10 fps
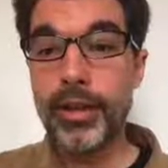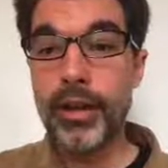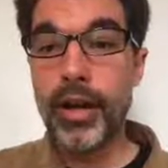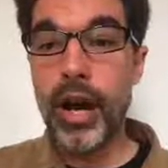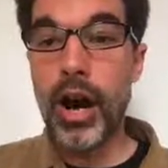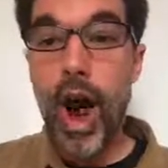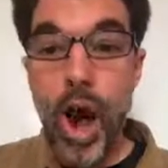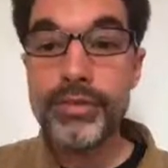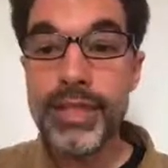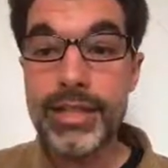are
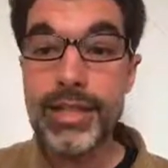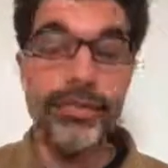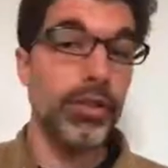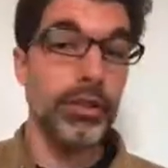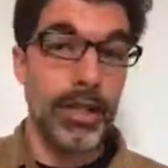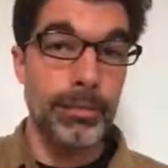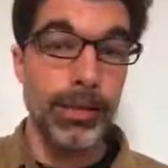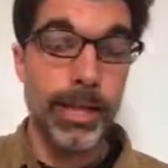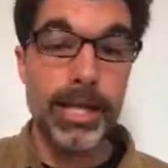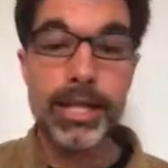often difficult to
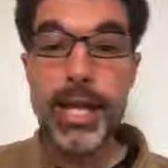implement,